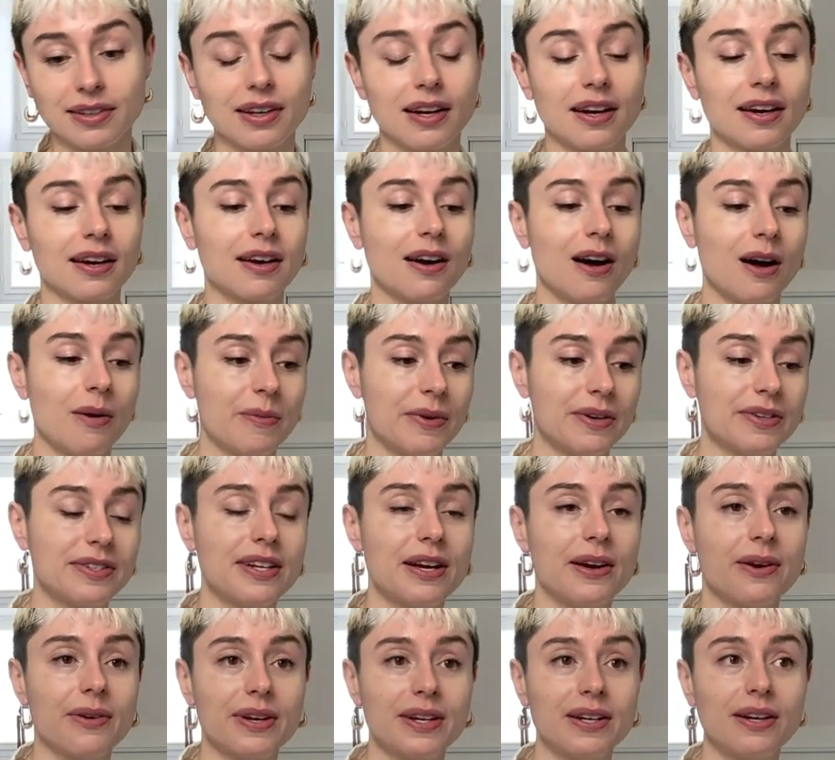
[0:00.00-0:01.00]
a
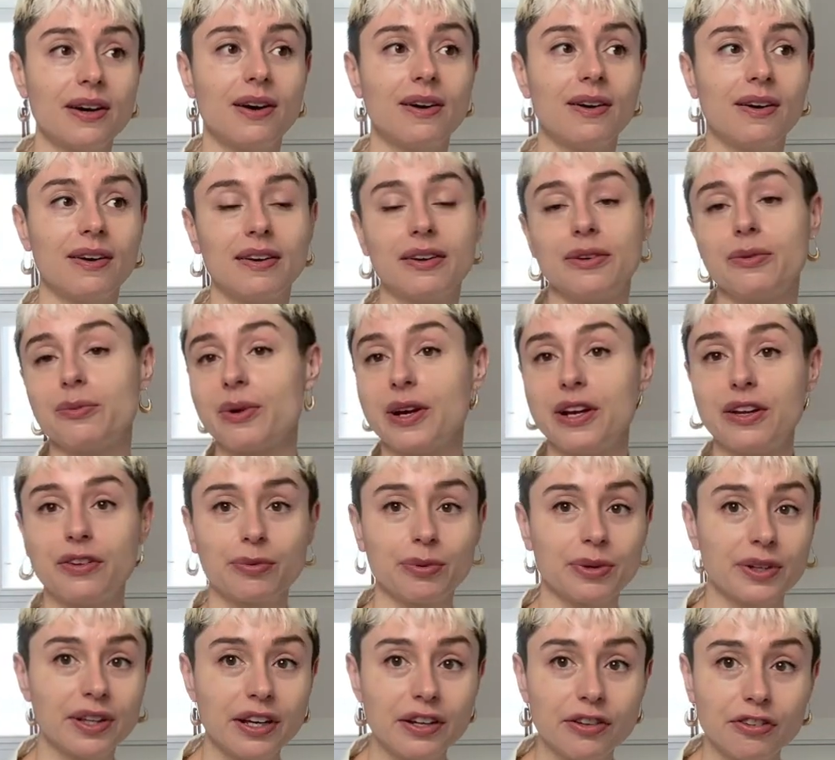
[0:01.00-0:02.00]
commentary on race
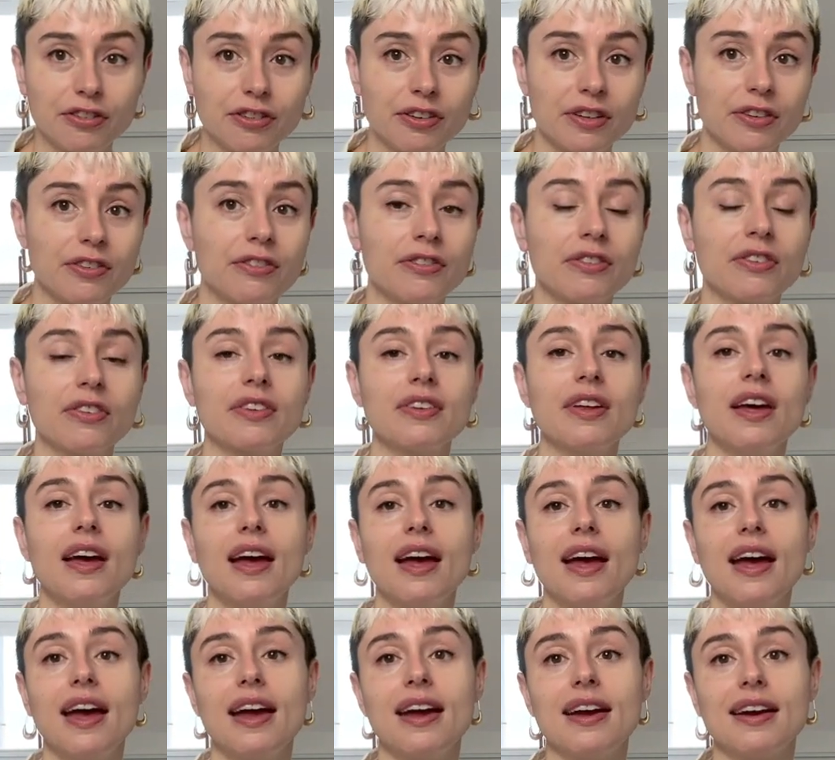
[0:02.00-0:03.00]
relations
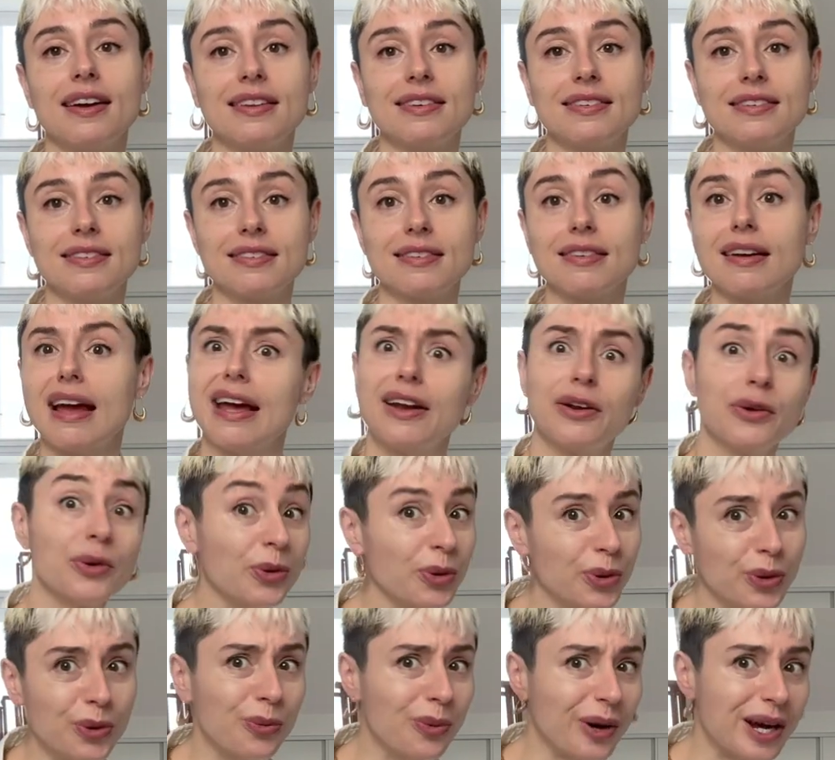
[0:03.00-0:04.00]
and
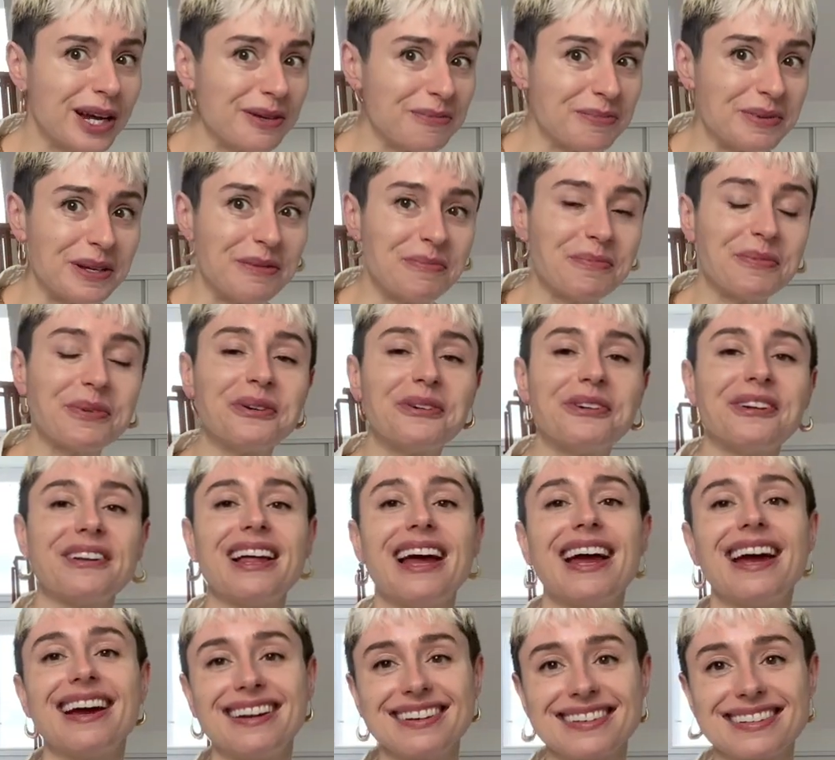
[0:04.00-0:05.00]
good white
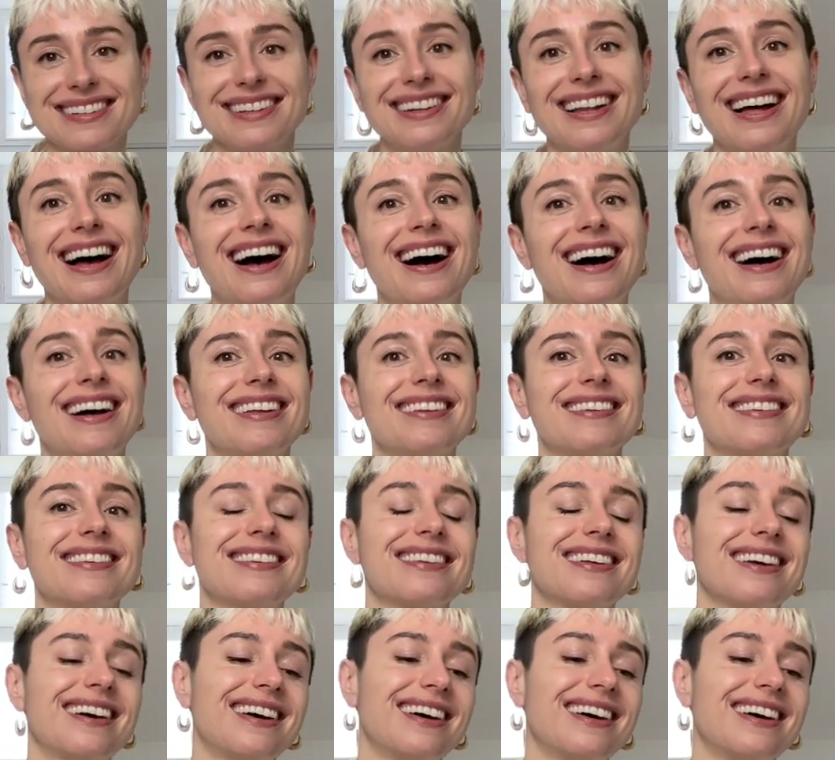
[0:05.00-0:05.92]
people and class,